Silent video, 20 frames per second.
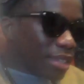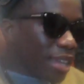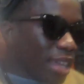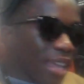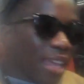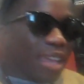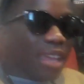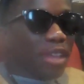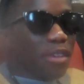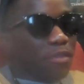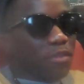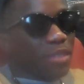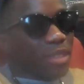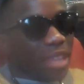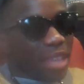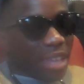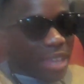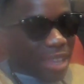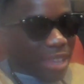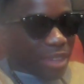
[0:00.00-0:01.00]
Yeah, if
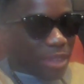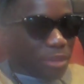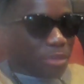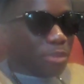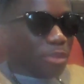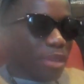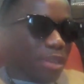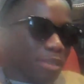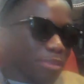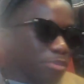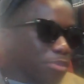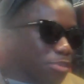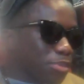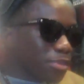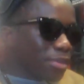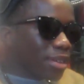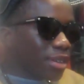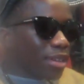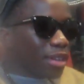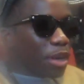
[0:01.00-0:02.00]
they're
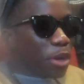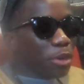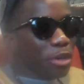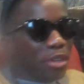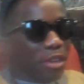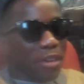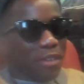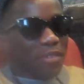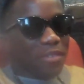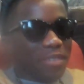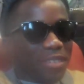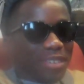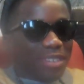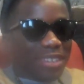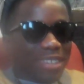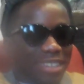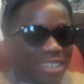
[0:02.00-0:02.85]
old enough.